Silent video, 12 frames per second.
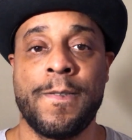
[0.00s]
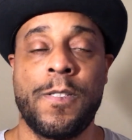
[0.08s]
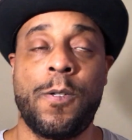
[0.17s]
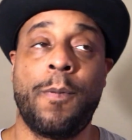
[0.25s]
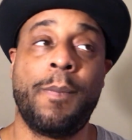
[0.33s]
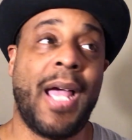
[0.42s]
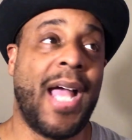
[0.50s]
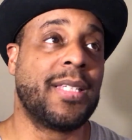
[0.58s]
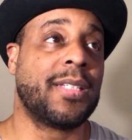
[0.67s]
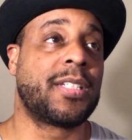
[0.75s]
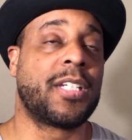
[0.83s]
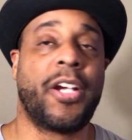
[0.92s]
So, man, I
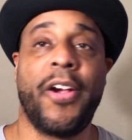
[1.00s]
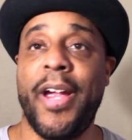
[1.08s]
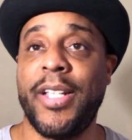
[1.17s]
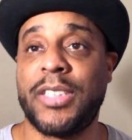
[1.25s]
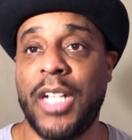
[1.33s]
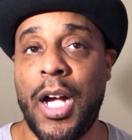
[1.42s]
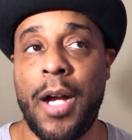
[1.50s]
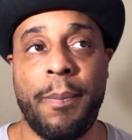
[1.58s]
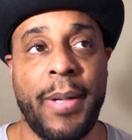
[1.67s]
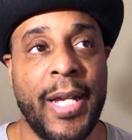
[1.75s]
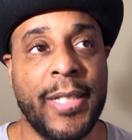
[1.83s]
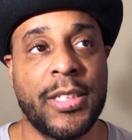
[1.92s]
just encourage y'all,
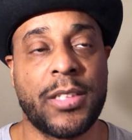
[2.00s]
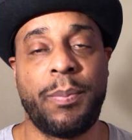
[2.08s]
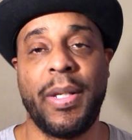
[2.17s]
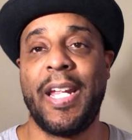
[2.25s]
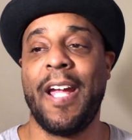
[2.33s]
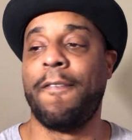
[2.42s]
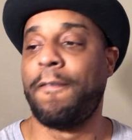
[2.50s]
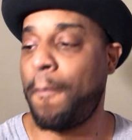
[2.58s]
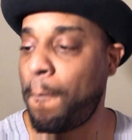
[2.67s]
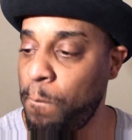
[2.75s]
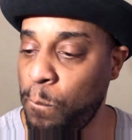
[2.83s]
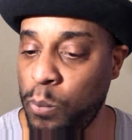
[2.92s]
man, just be careful.